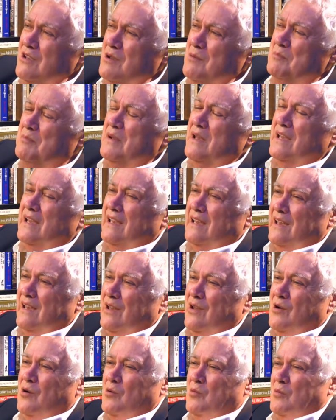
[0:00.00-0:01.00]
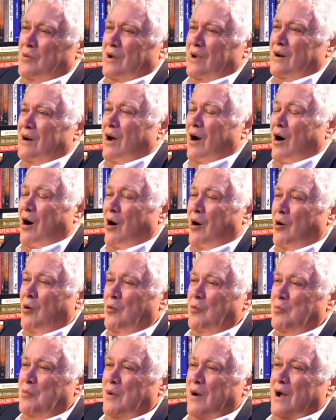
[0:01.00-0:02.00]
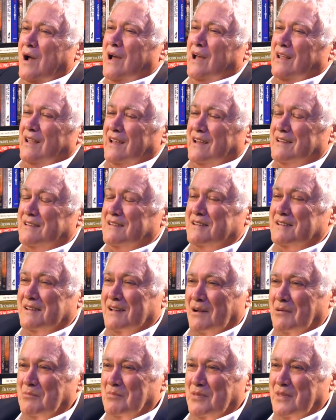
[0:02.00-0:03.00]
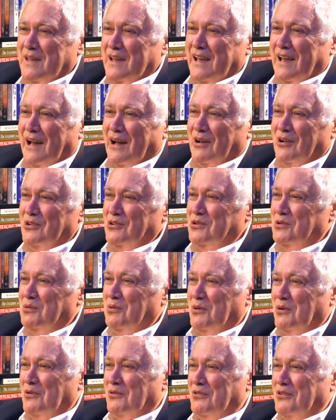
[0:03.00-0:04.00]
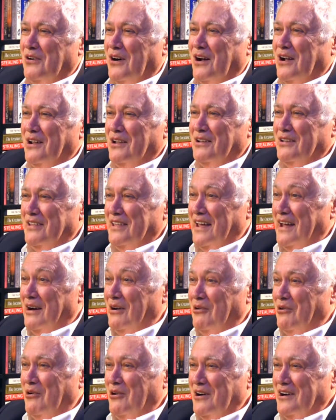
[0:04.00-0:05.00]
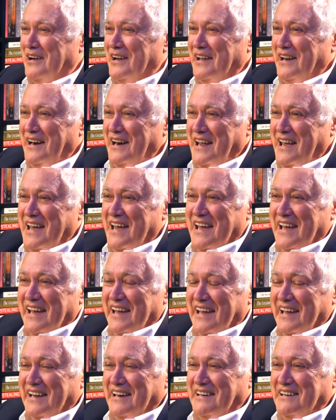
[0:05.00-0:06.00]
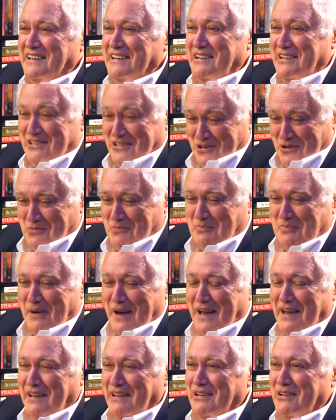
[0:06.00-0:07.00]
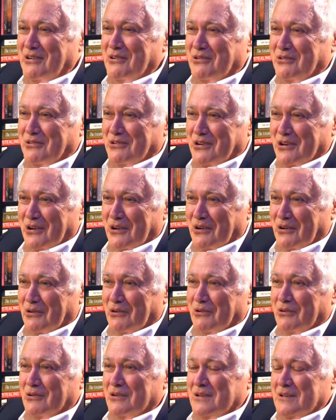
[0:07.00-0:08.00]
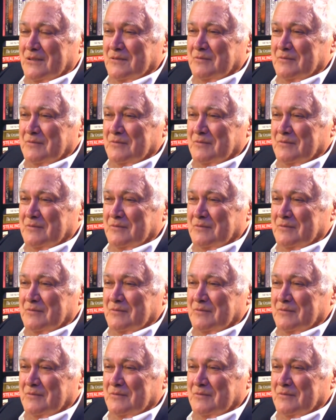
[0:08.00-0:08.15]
you, being human, hope something else will follow that organ? And you bet you do.